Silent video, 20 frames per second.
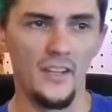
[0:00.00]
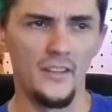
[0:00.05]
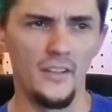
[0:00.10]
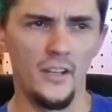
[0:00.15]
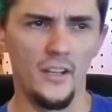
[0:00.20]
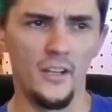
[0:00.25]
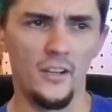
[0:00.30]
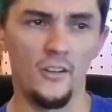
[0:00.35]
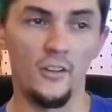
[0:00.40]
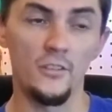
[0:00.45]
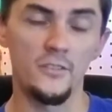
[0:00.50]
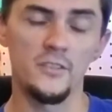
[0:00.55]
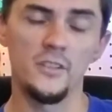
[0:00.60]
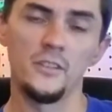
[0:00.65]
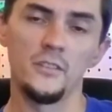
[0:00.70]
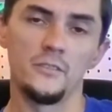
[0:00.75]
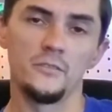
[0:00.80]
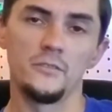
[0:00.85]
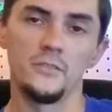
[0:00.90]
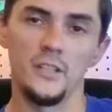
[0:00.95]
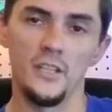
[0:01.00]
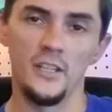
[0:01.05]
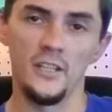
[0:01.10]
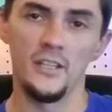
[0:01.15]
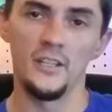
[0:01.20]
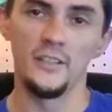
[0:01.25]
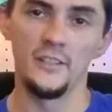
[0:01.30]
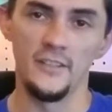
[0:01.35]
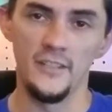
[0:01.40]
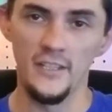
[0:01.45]
Also,
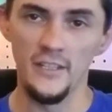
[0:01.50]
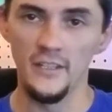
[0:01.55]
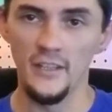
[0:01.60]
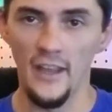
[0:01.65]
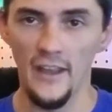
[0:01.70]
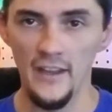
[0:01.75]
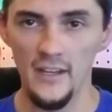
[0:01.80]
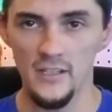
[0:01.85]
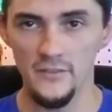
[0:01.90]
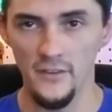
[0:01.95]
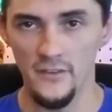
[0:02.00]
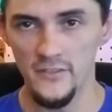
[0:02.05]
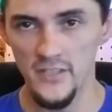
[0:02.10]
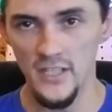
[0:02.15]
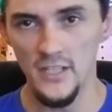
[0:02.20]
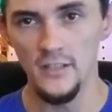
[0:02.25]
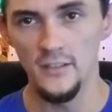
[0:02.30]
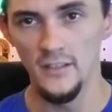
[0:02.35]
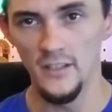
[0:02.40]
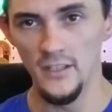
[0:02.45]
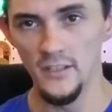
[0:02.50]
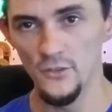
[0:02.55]
the AX15, the